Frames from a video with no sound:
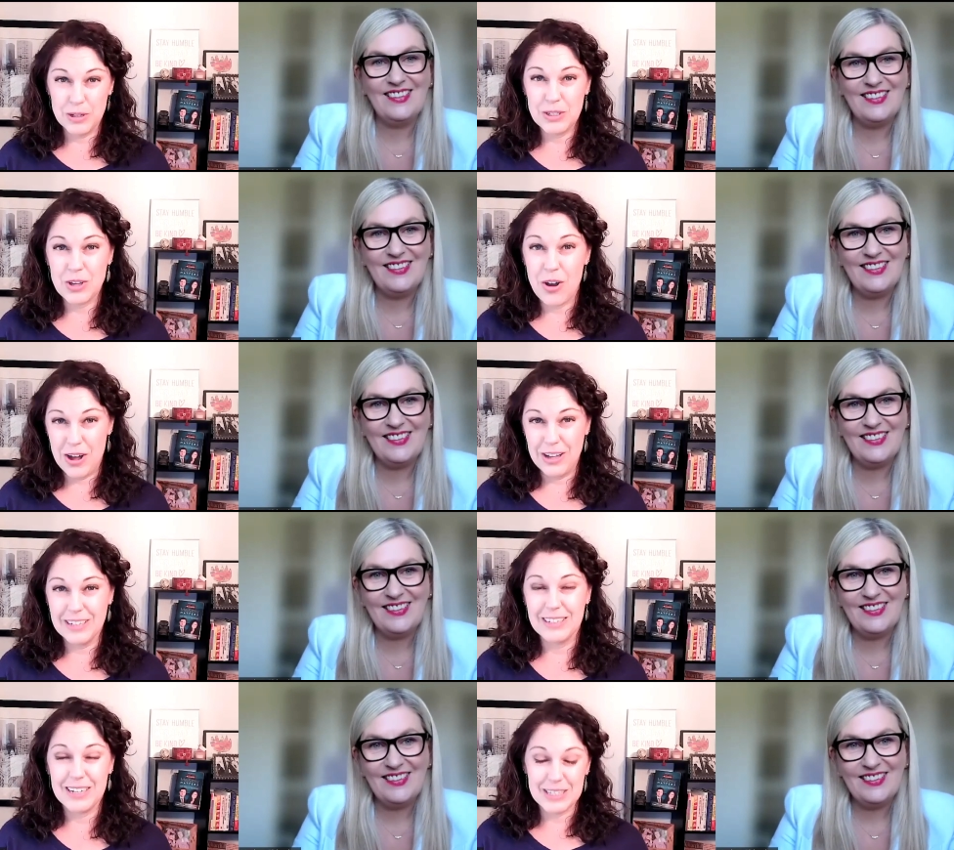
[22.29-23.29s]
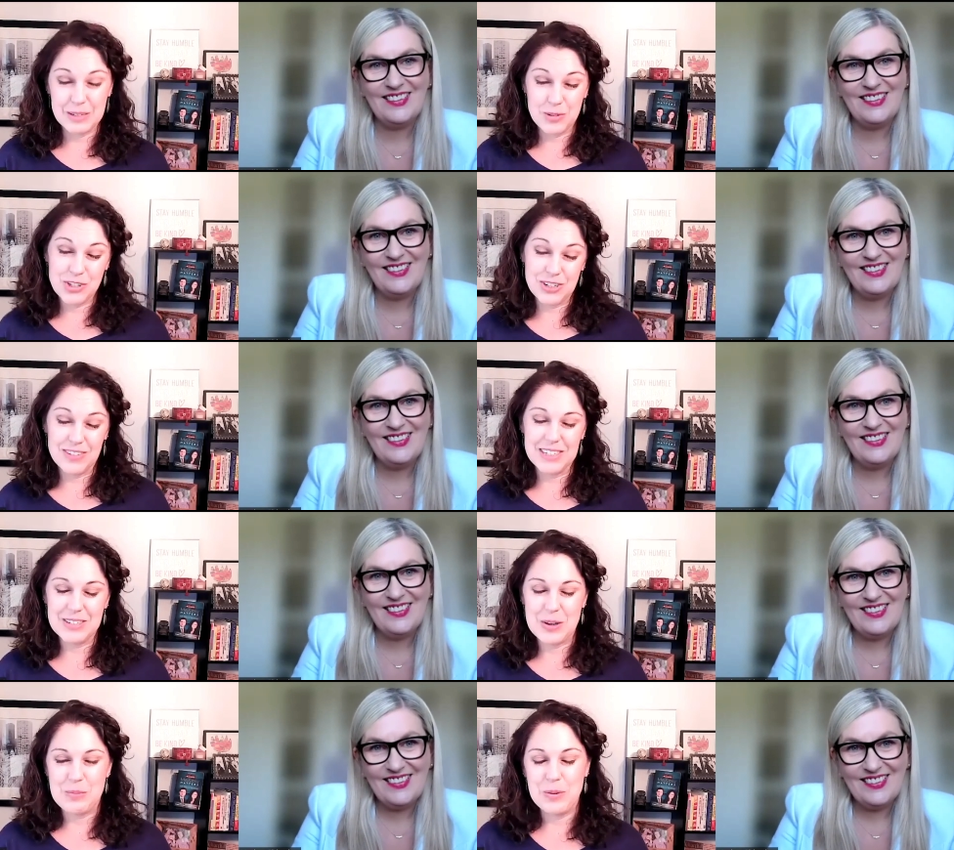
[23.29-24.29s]
Speaker 1: books on customer service.
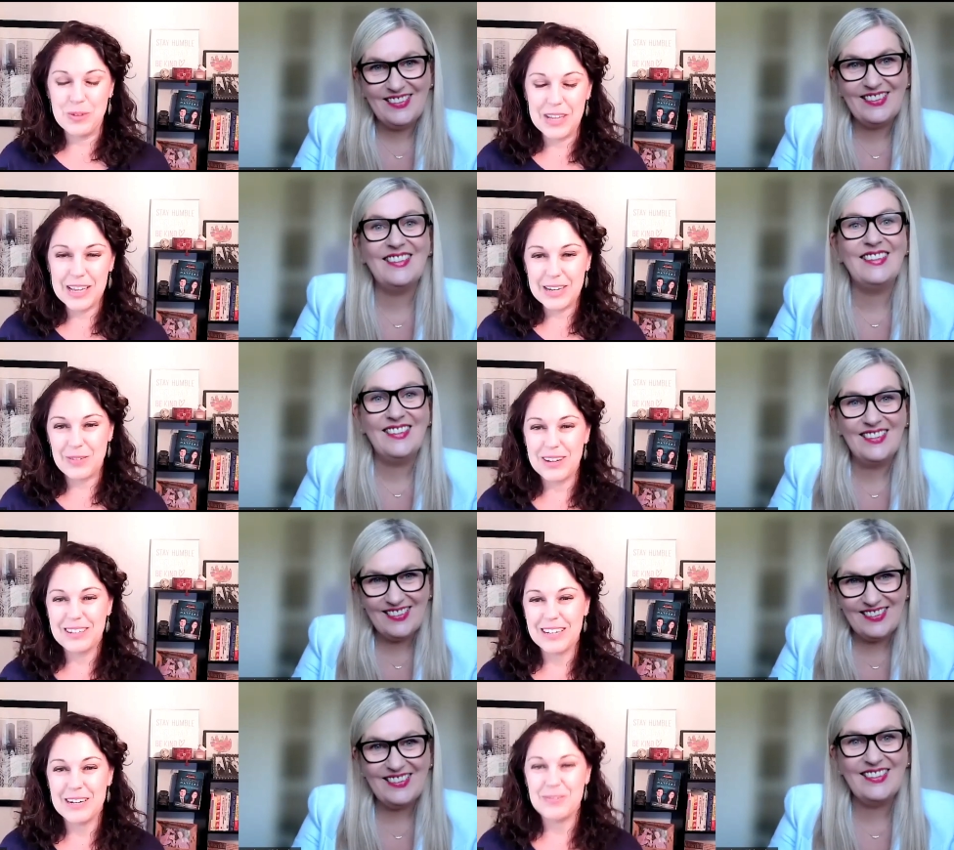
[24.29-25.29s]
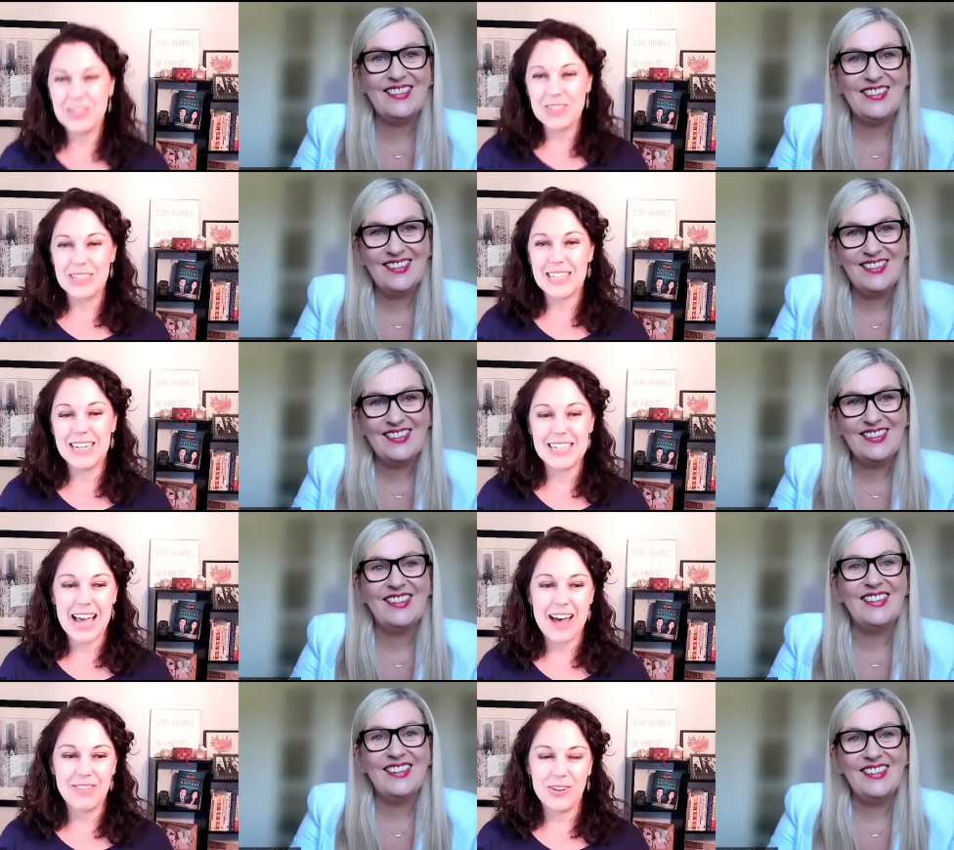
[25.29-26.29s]
So, Monique, welcome. We're so excited
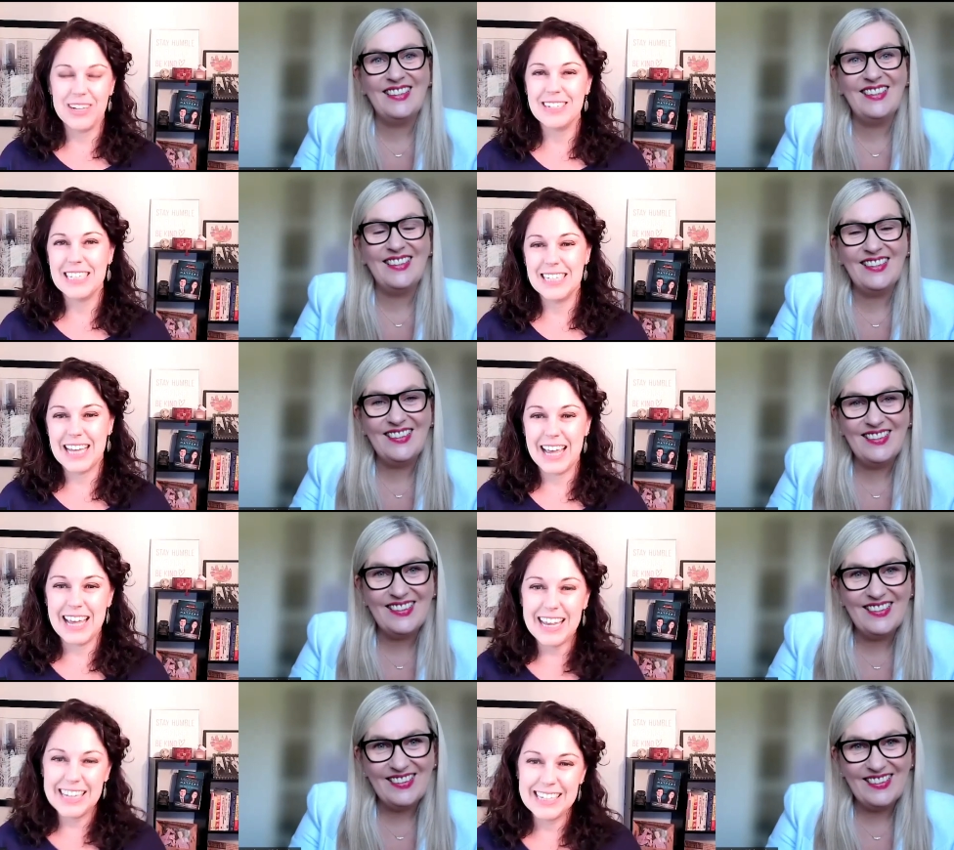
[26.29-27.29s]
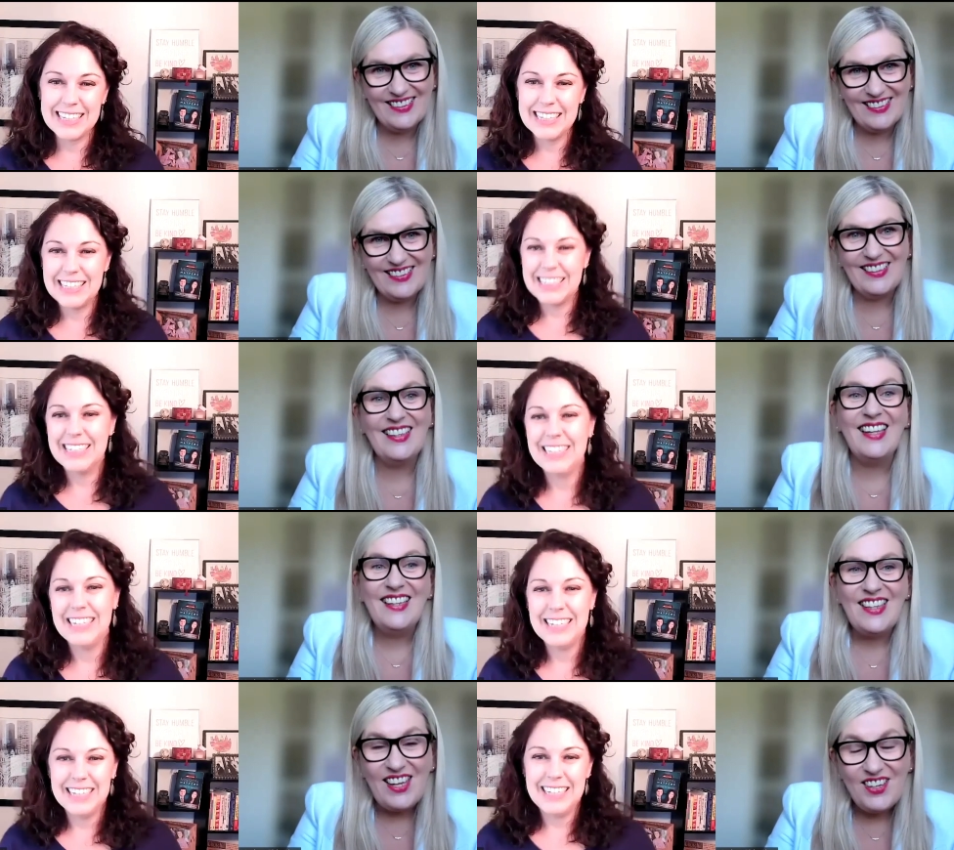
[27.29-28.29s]
to have you here today.
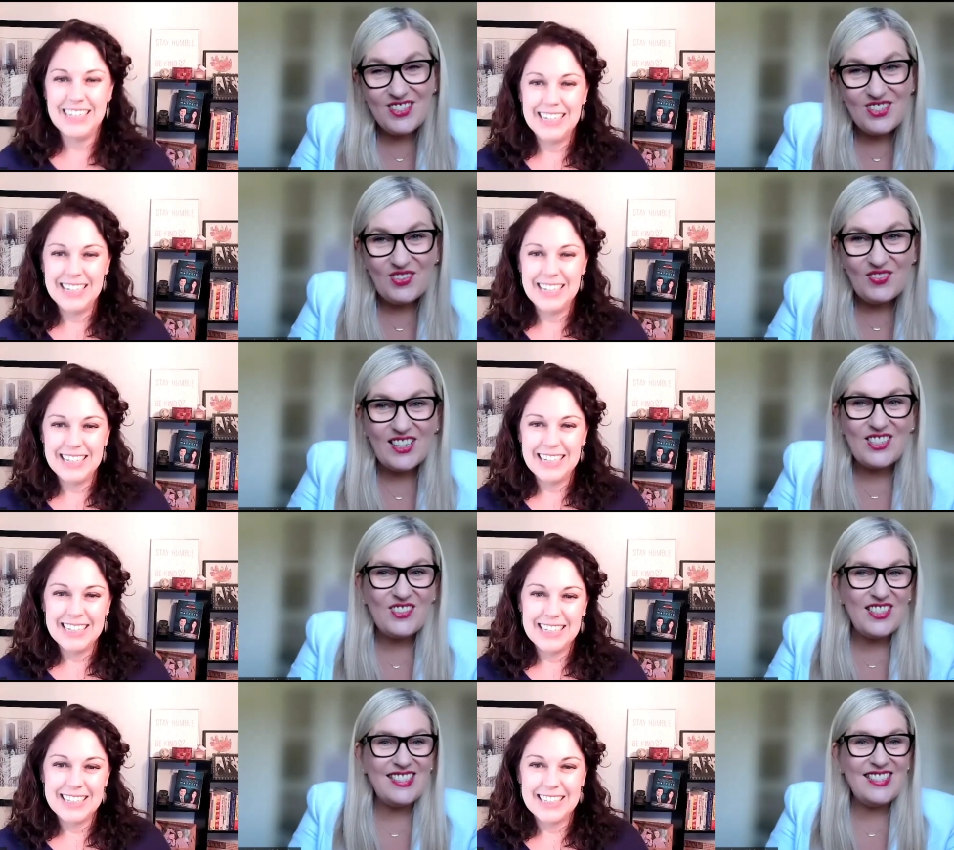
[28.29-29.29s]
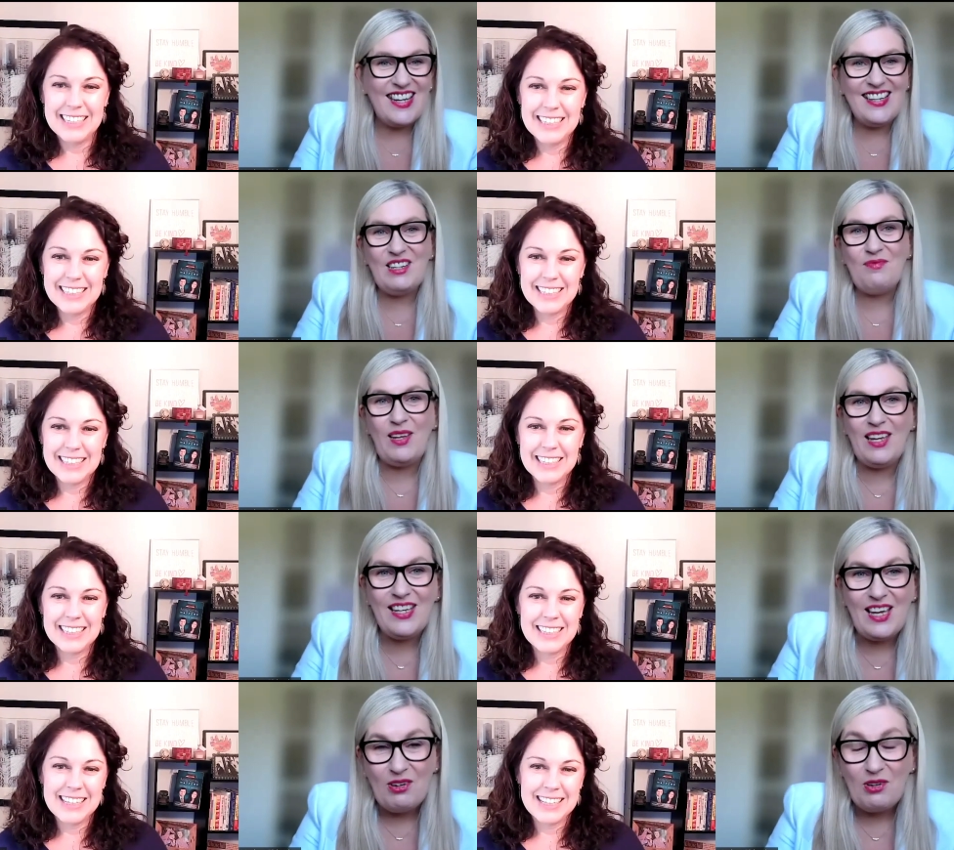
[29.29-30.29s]
Speaker 2: Thank you so much, Christine, and a
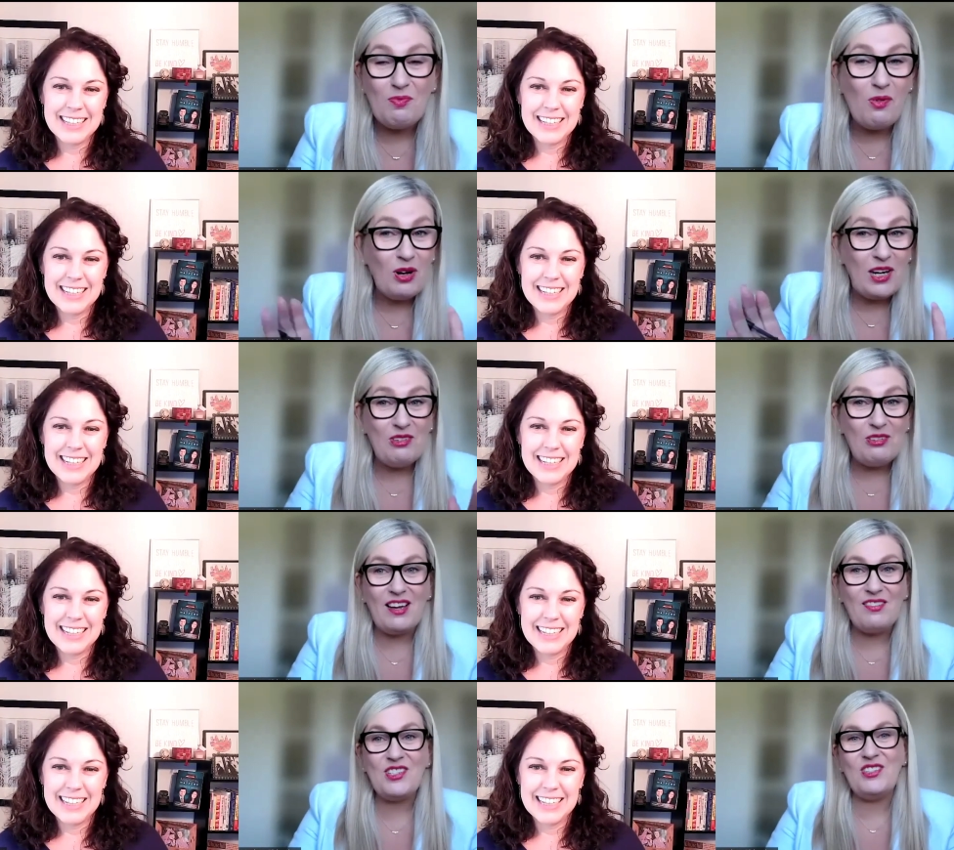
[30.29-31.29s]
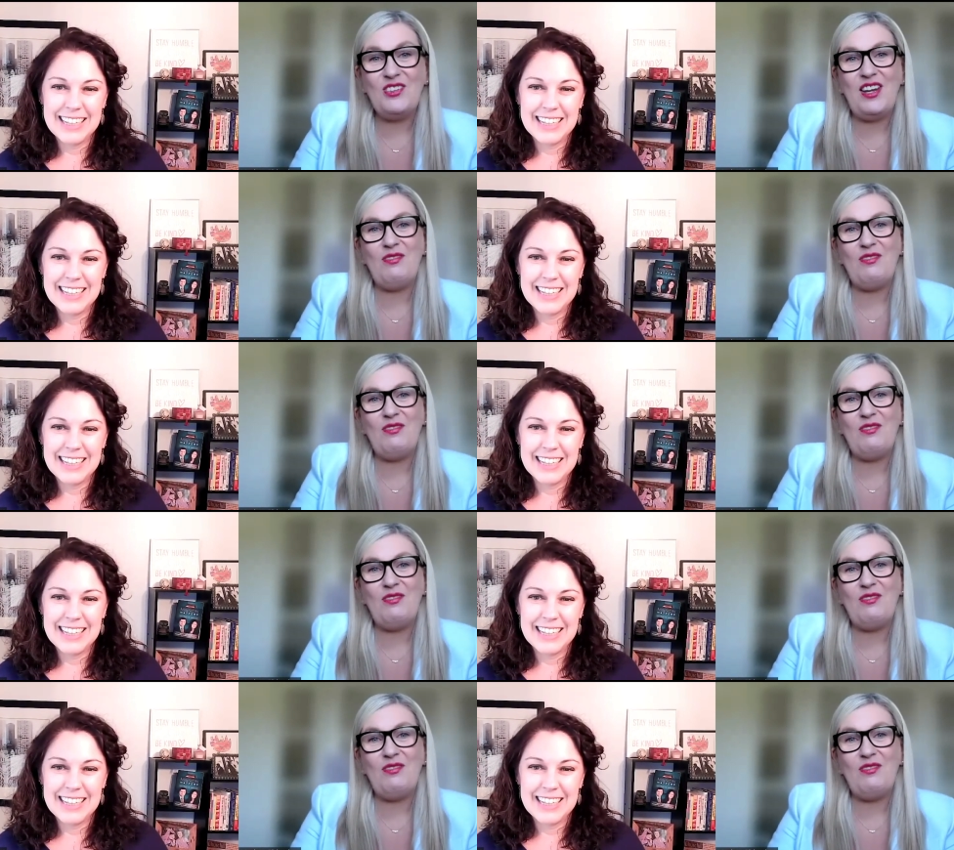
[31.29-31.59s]
big uh, good morning, good afternoon,